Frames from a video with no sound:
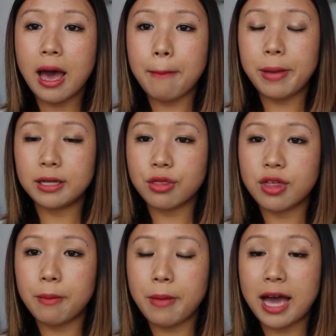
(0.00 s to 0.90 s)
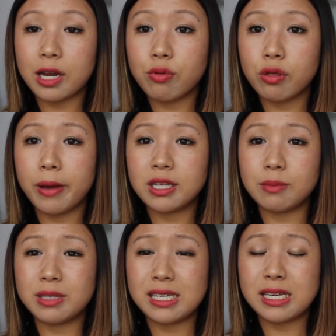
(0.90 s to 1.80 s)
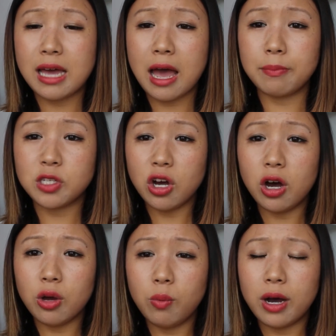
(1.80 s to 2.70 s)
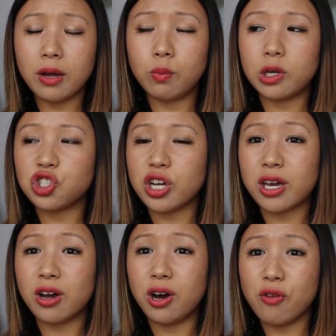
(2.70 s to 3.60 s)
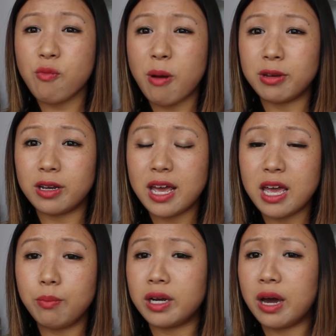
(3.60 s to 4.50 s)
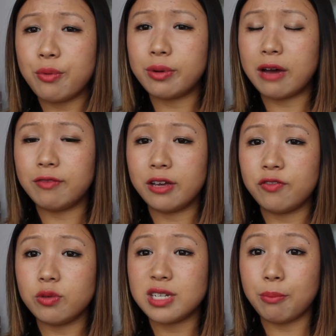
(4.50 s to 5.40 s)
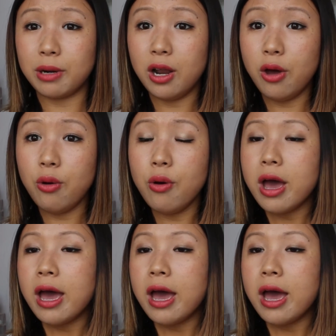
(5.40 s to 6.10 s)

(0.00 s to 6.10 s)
pick this up, and I also picked up the darker one, which I can't remember the name, but I would have linked for you down below